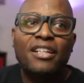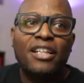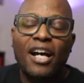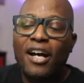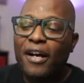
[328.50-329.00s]

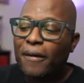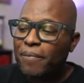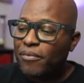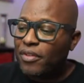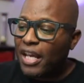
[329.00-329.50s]
uh
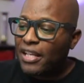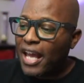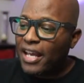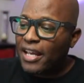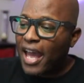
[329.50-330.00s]

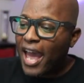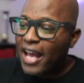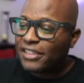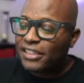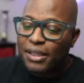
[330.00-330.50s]
they
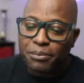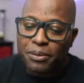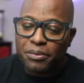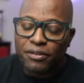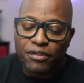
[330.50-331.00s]
had
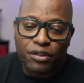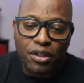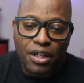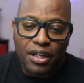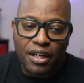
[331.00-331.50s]
symptoms of
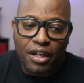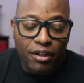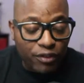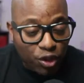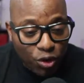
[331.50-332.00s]

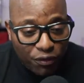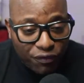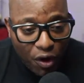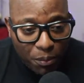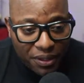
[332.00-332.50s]

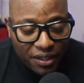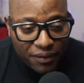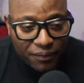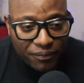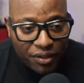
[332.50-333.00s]

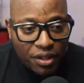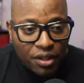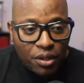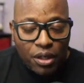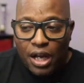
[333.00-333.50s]
agoraphobia,
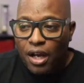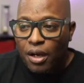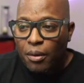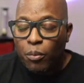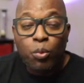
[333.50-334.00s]

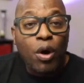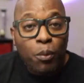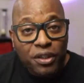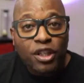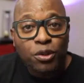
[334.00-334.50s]
what
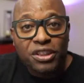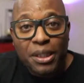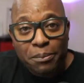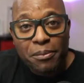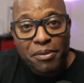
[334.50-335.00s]
would those
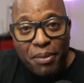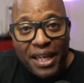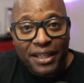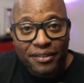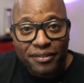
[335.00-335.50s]
symptoms
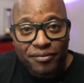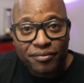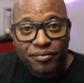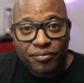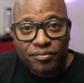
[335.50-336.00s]
be?
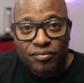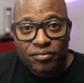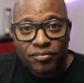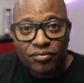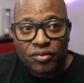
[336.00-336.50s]

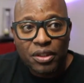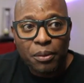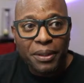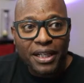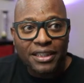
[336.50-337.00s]

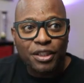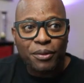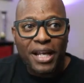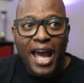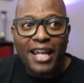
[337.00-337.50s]
Because the
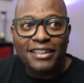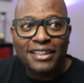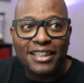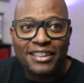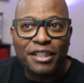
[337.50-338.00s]

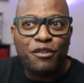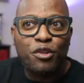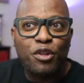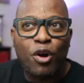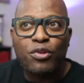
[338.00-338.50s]
reality is, if
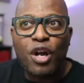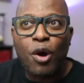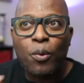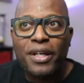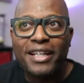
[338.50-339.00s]
you don't know
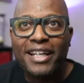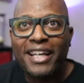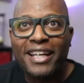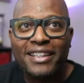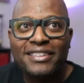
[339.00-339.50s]
what it
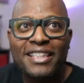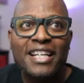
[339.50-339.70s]
is,